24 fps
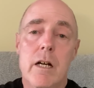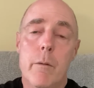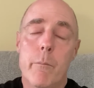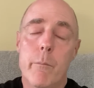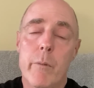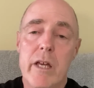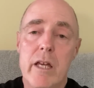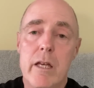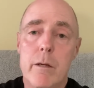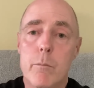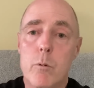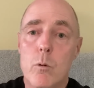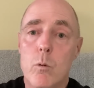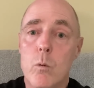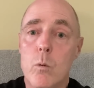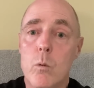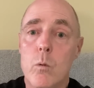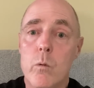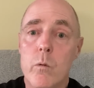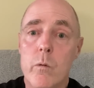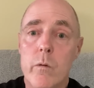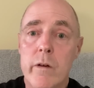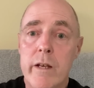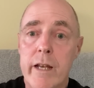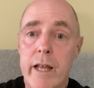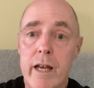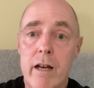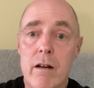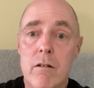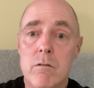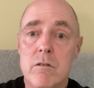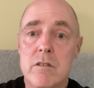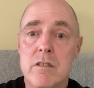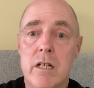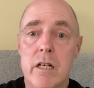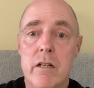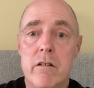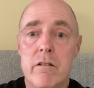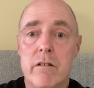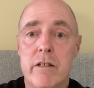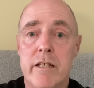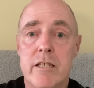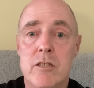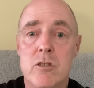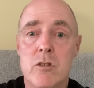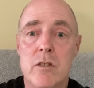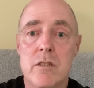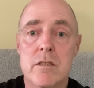people now
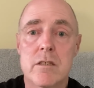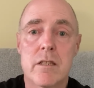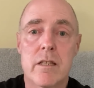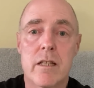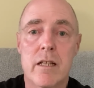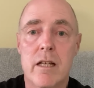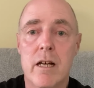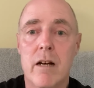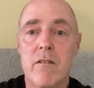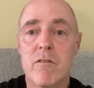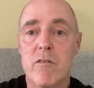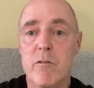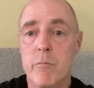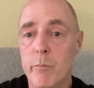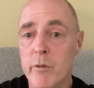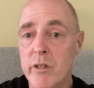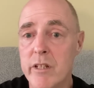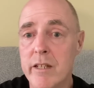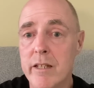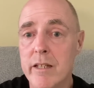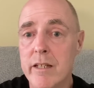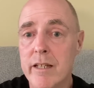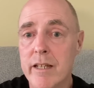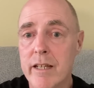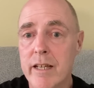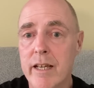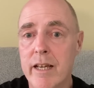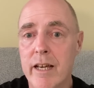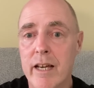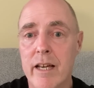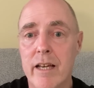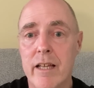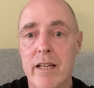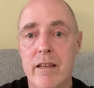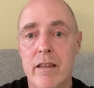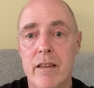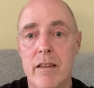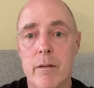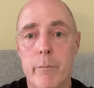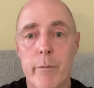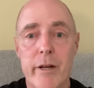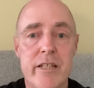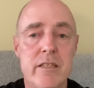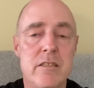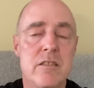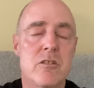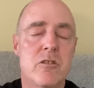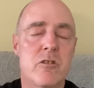totally trust the government and the
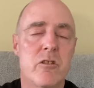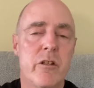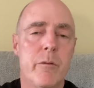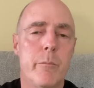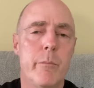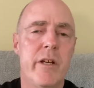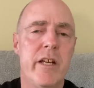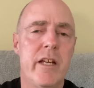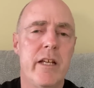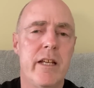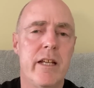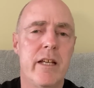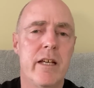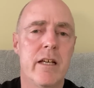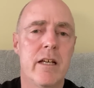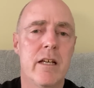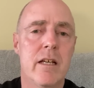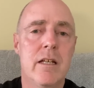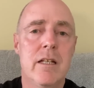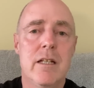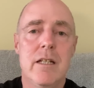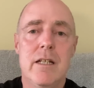mainstream media.